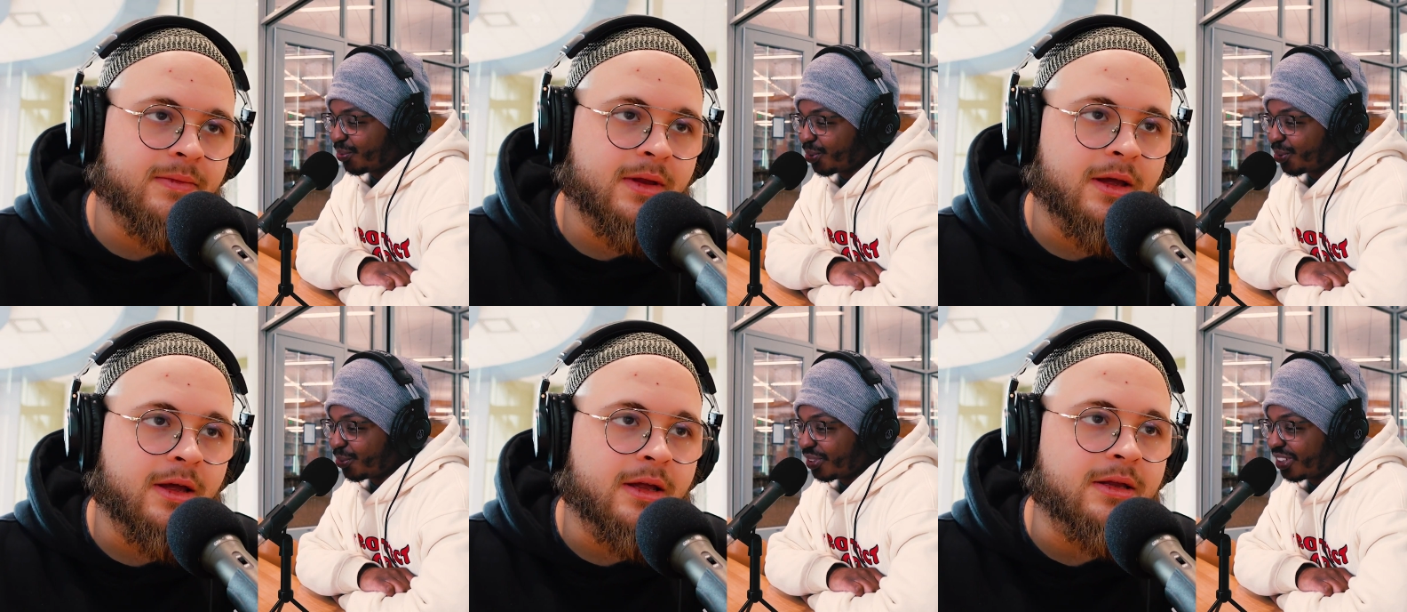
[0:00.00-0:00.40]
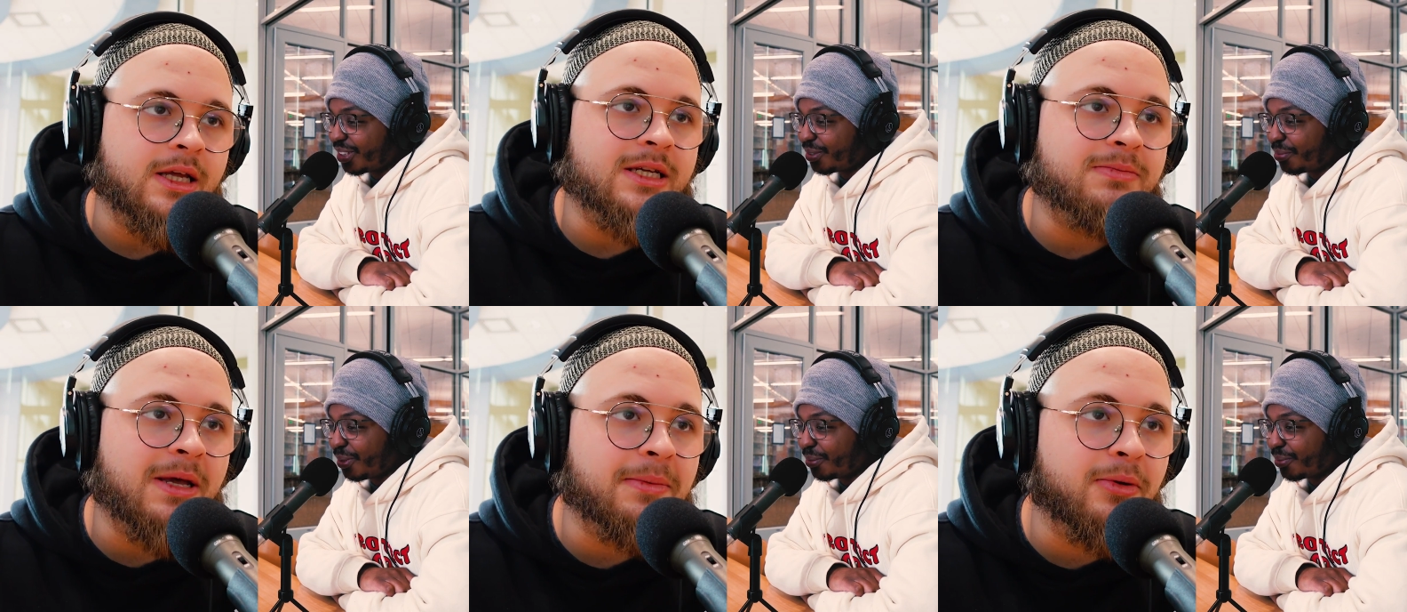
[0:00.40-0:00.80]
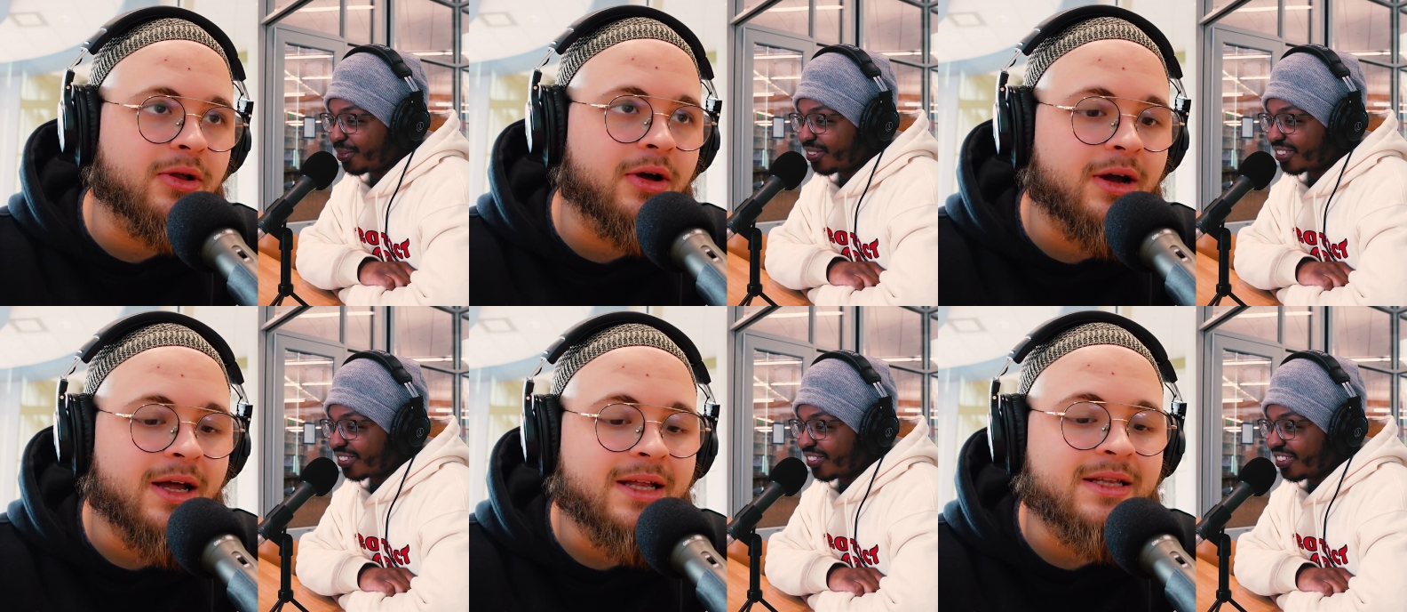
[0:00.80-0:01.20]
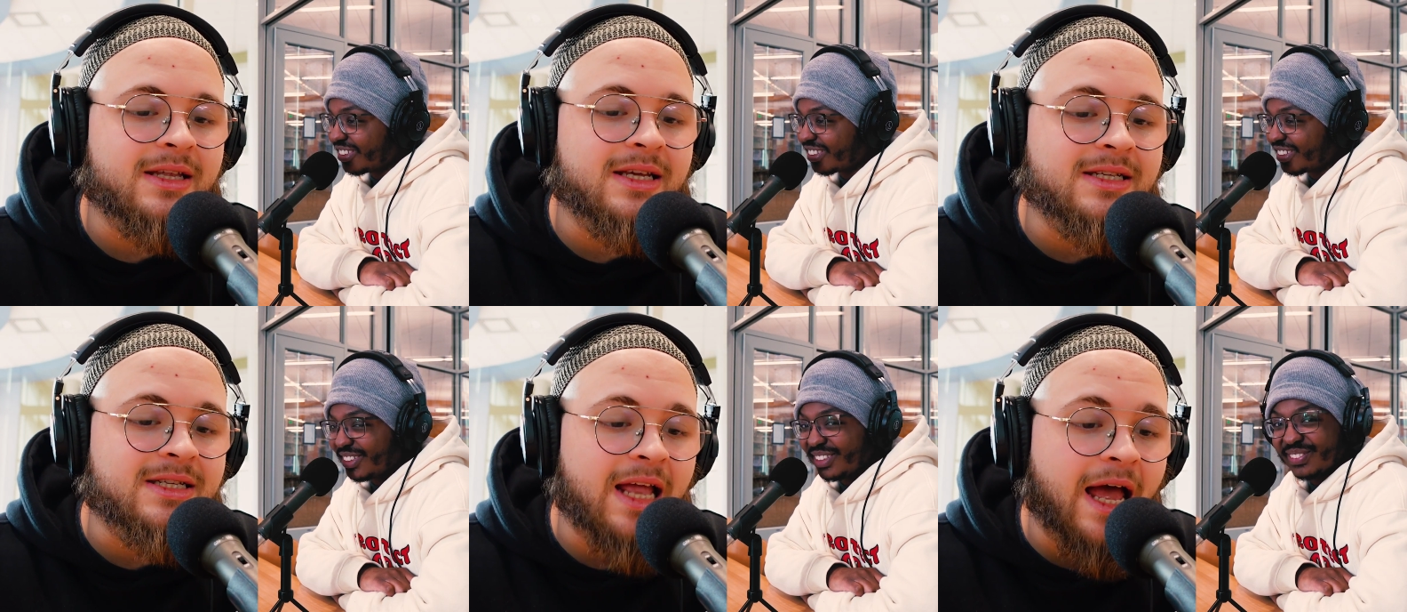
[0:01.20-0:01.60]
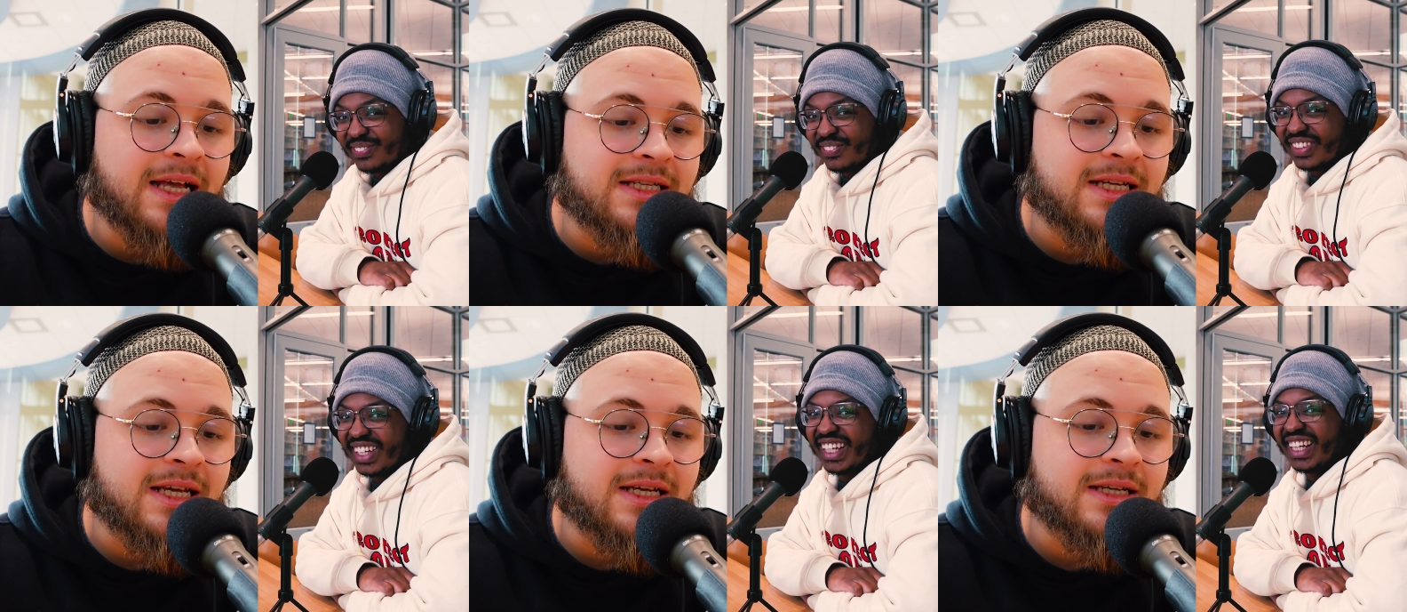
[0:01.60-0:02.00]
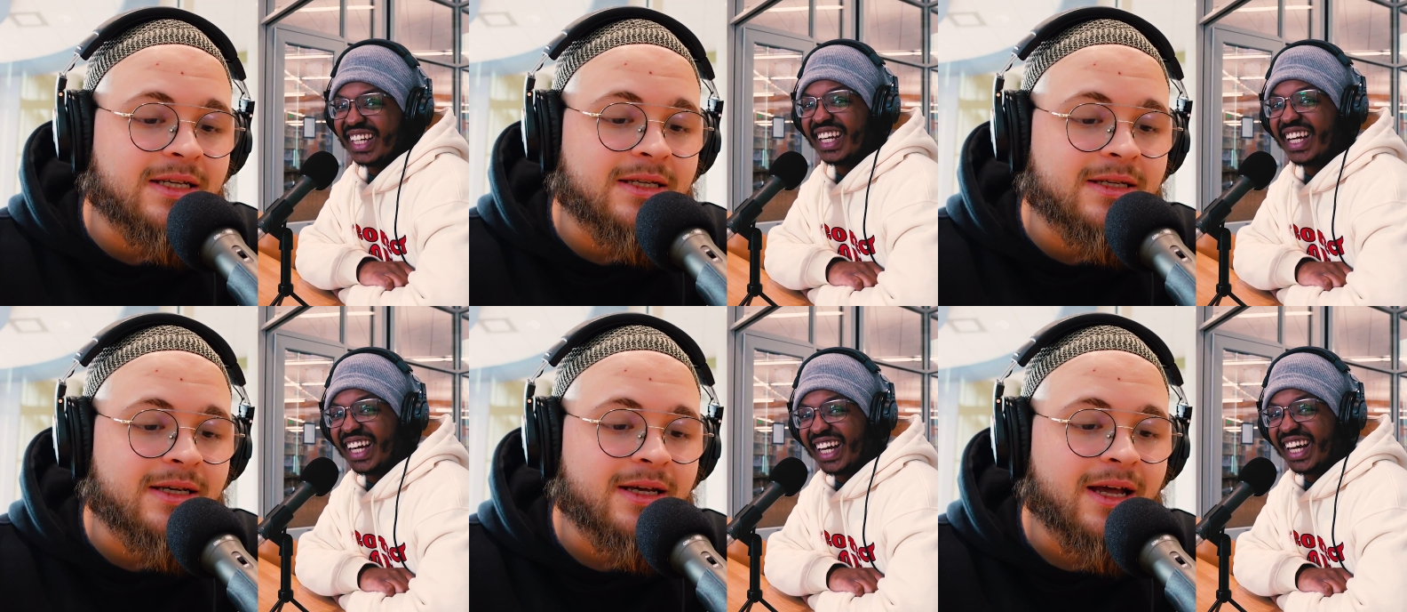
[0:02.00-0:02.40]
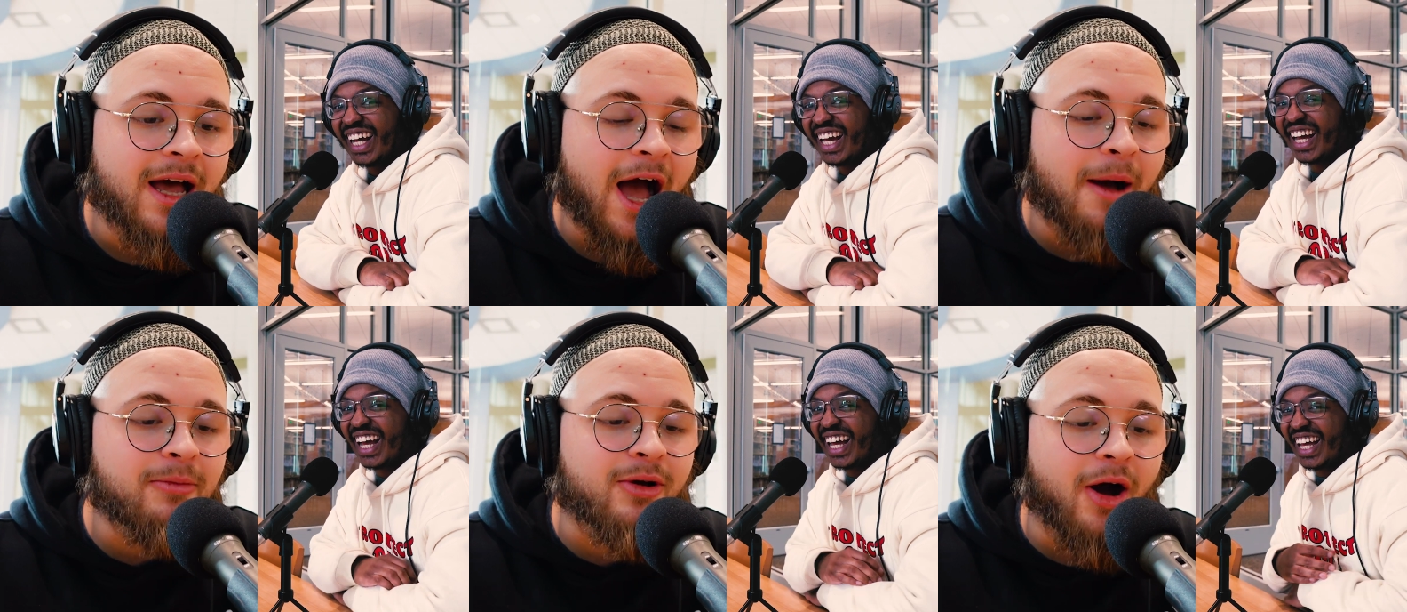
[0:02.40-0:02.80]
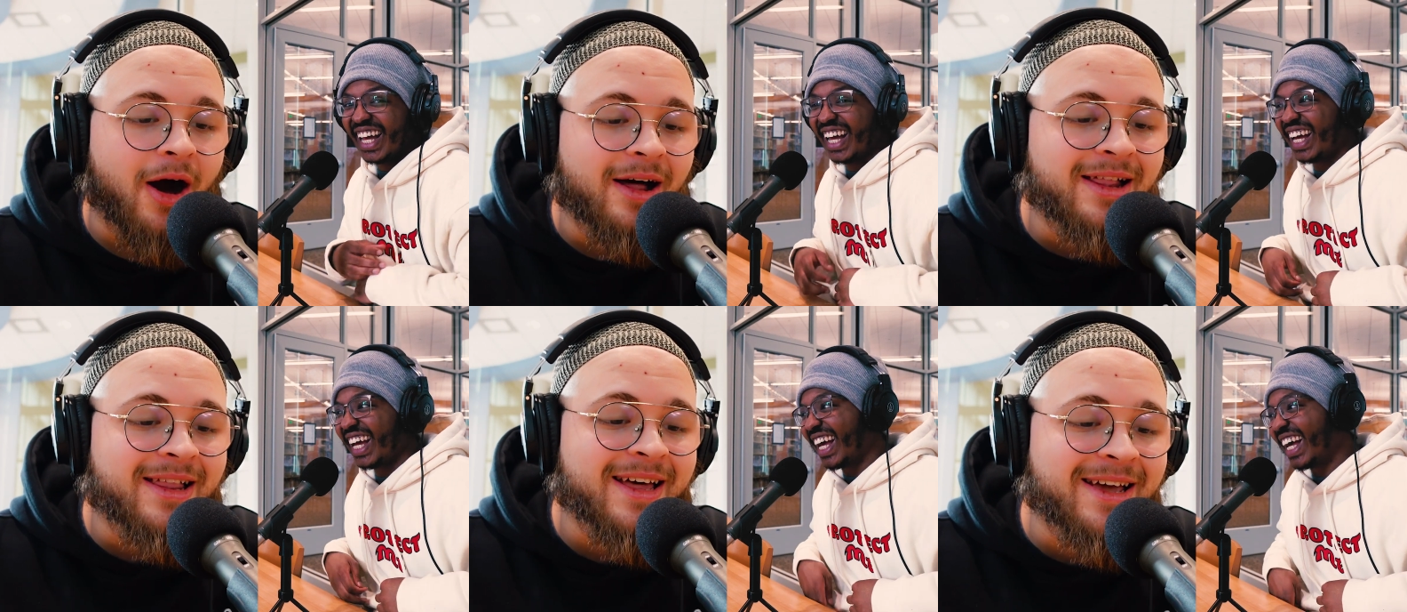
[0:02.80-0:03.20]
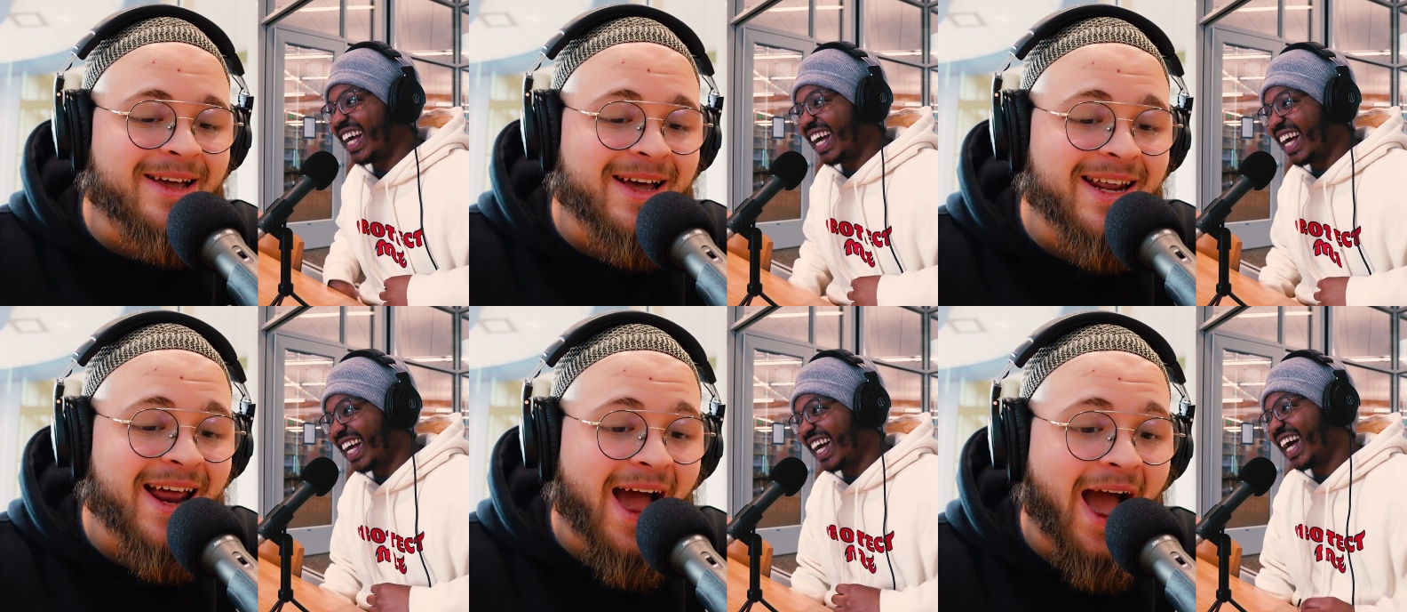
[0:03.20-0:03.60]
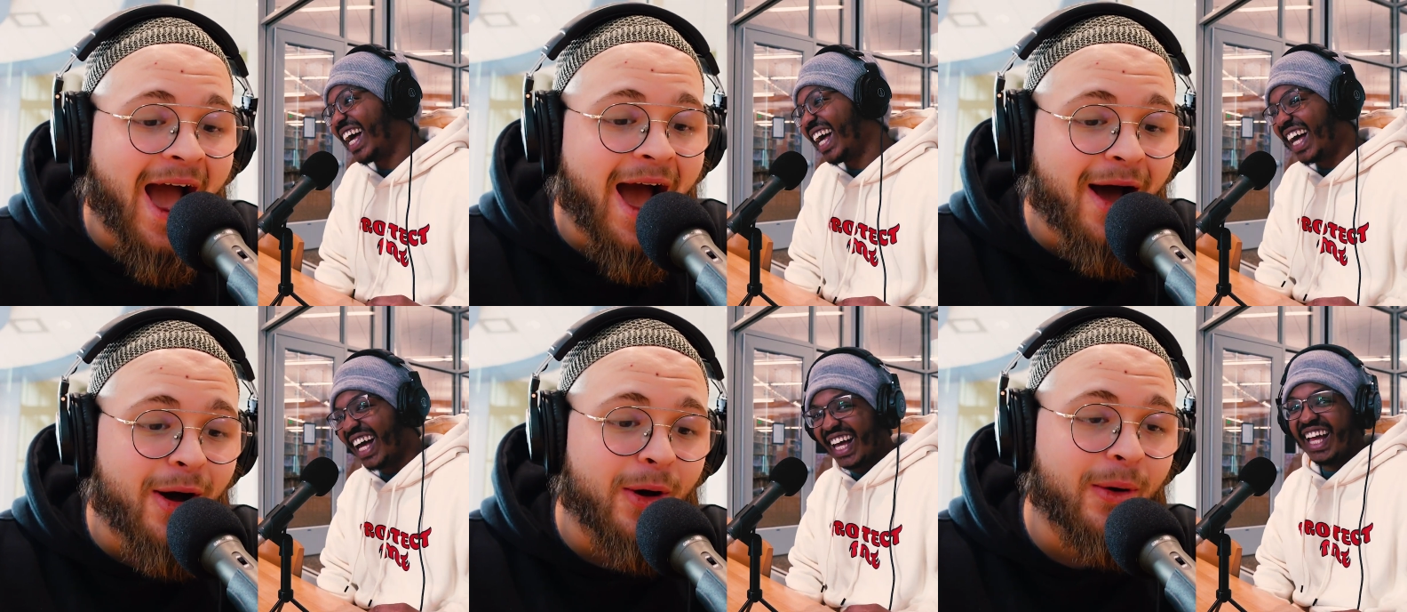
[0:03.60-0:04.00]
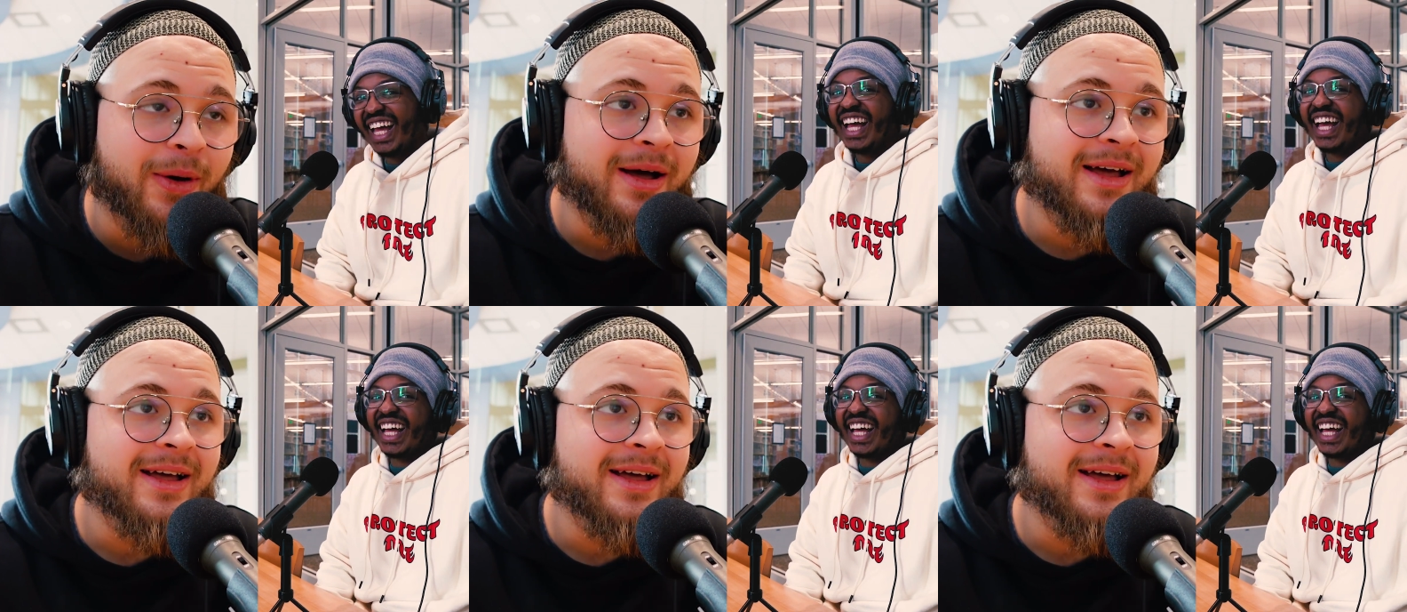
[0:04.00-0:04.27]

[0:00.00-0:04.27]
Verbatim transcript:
Speaker 1: people. These, these people, people these Desies. I'm calling it out.